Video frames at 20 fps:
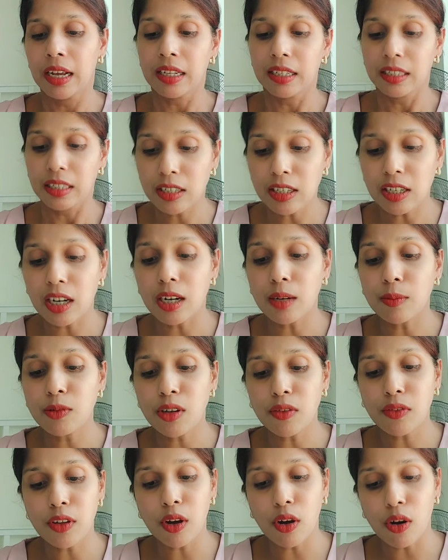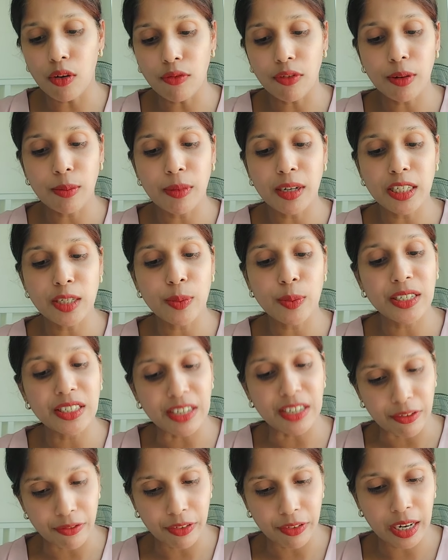The terms of the offer must be
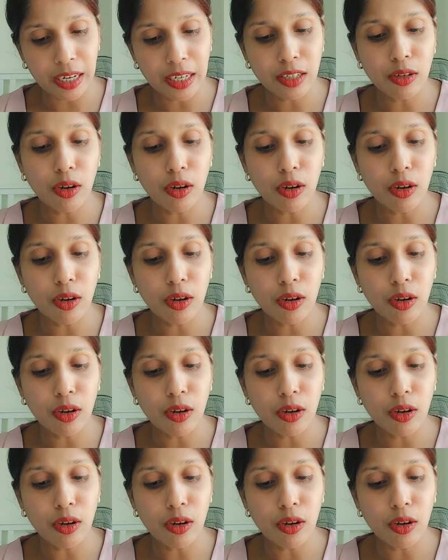definite